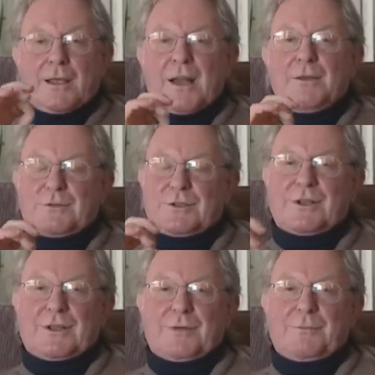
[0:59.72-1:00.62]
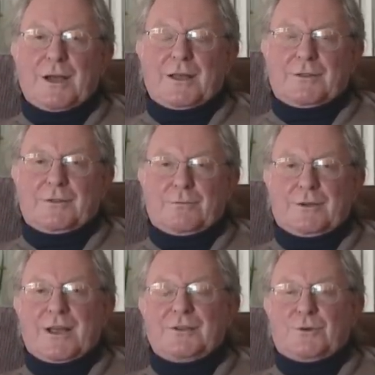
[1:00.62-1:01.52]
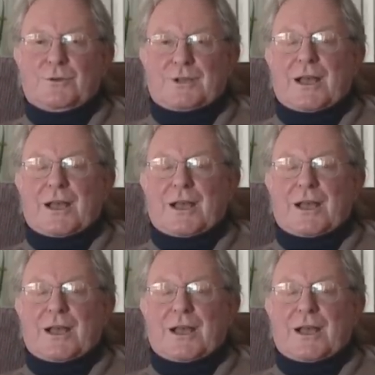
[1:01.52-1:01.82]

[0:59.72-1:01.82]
And he was thinking about the Renaissance